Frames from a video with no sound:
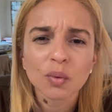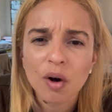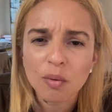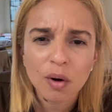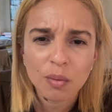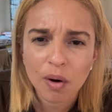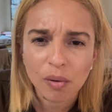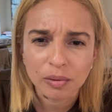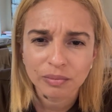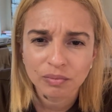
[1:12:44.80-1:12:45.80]
What is it with
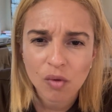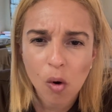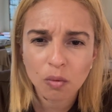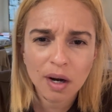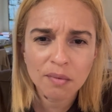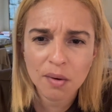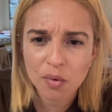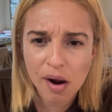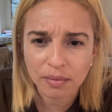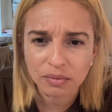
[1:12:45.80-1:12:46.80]
the row, row, row?
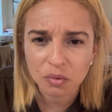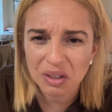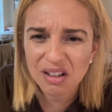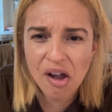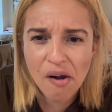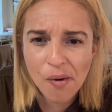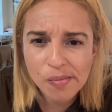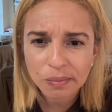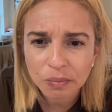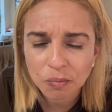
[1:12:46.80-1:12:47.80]
Or run, run,
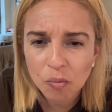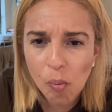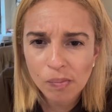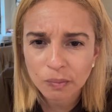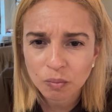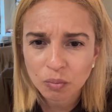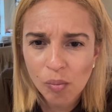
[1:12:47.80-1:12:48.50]
run? What the hell?